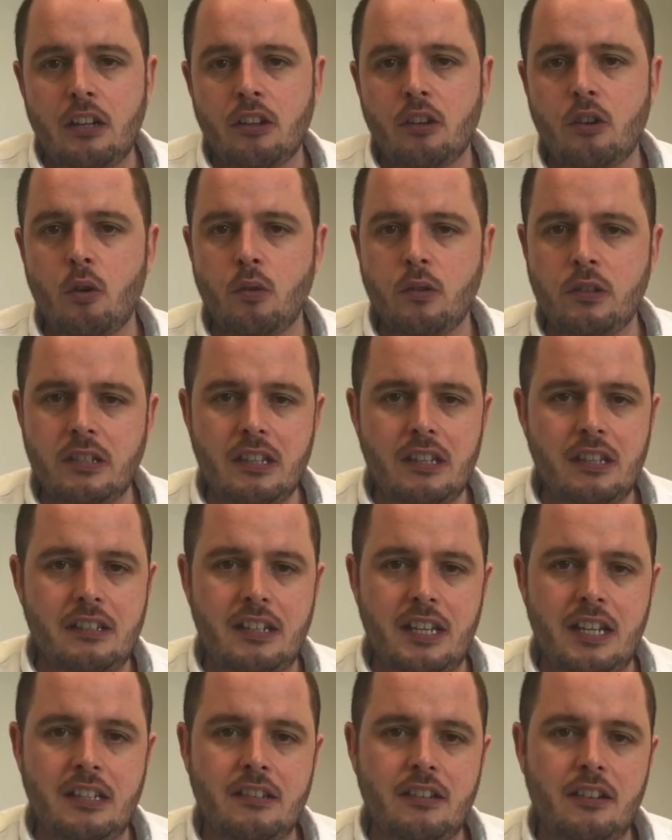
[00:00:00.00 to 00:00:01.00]
Go into the
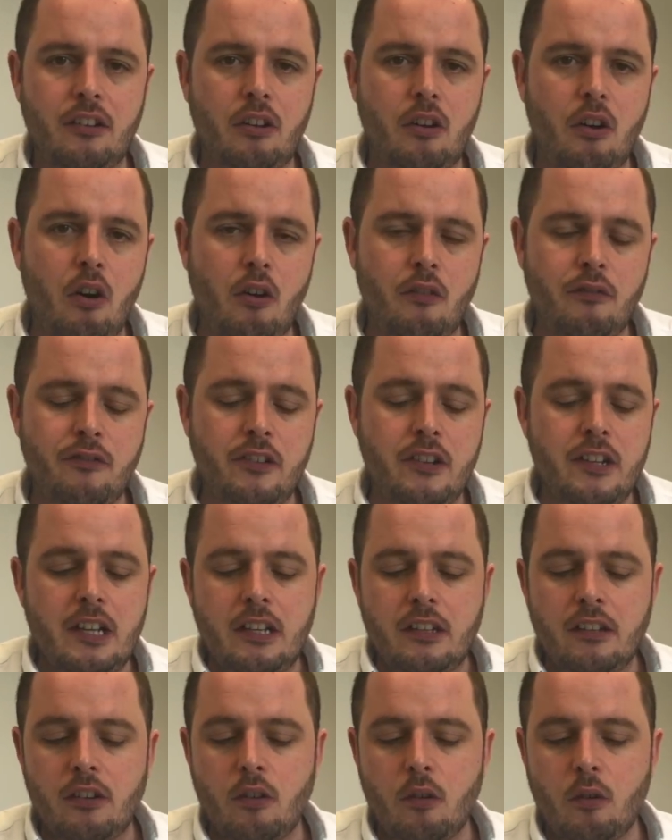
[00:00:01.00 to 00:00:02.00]
detail of,
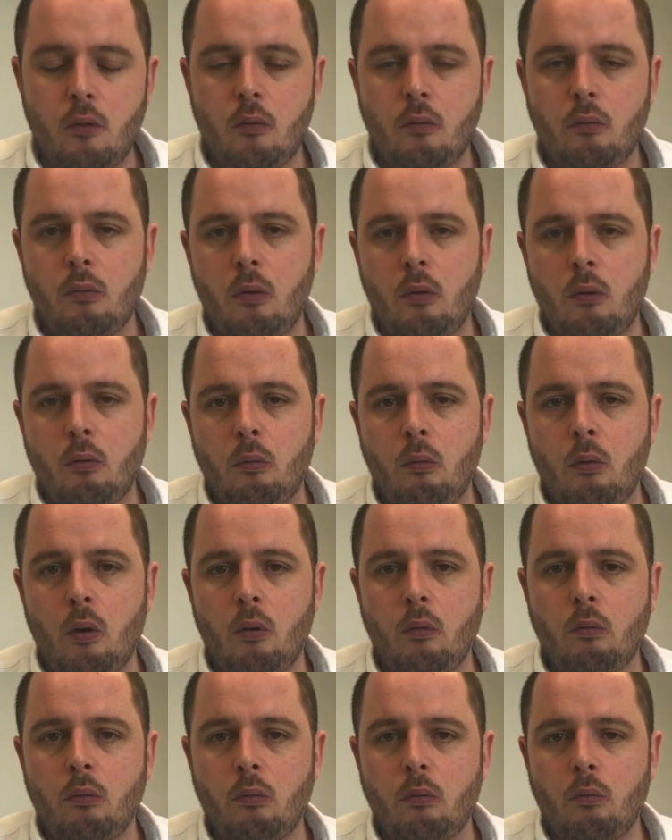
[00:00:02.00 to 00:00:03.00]

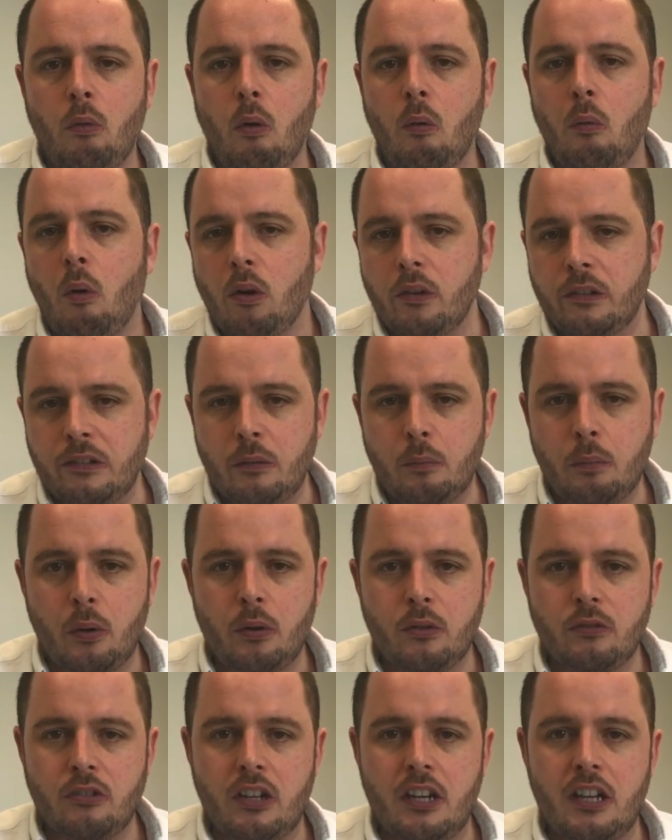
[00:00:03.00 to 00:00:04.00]
what was the
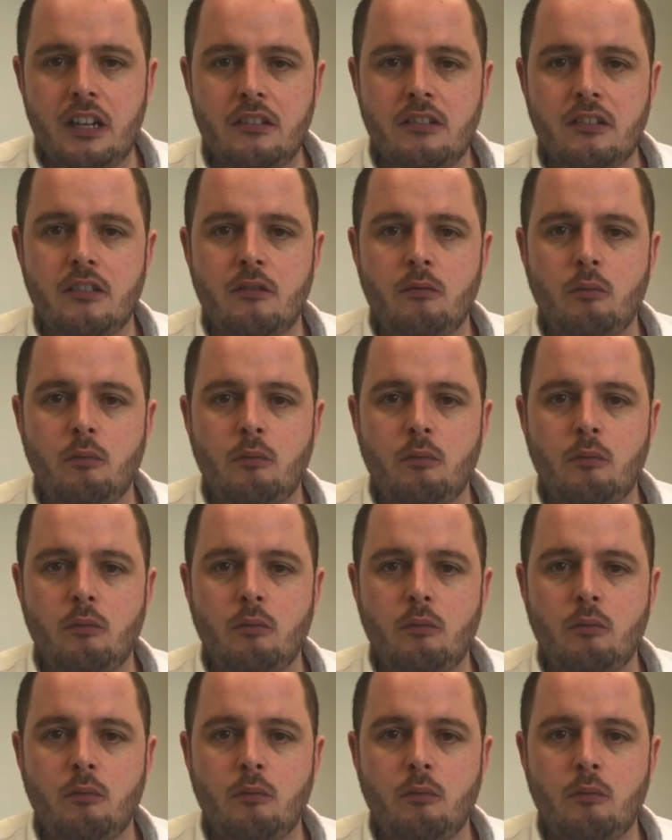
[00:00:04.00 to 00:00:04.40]
project,